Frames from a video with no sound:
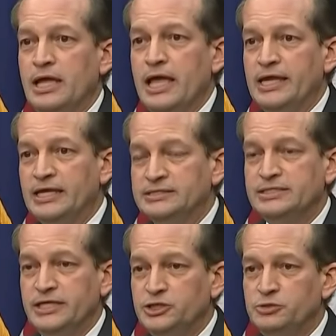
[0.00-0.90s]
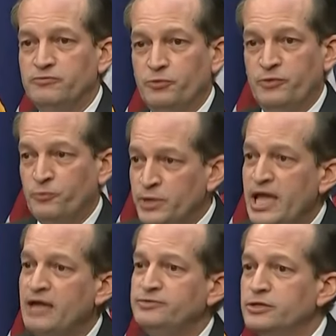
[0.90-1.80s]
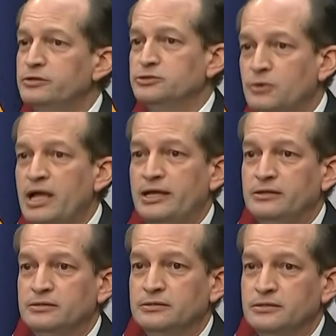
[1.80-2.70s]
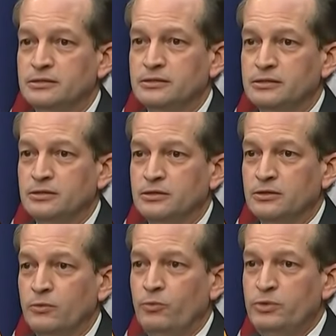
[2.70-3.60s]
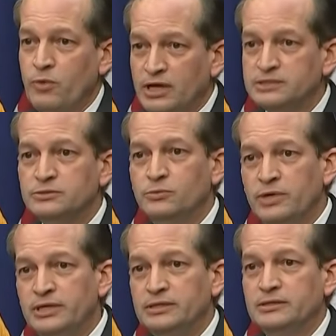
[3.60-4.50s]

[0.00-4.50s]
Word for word: against the issue of if we have to go to trial, we want to win.